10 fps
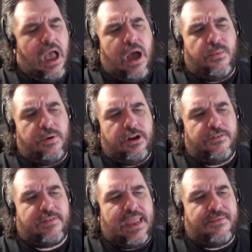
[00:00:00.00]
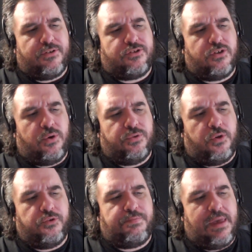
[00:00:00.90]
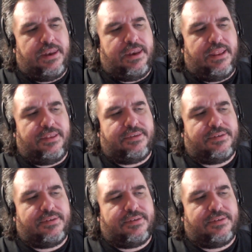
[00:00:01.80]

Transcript: I wonder if they ever sold those pendants.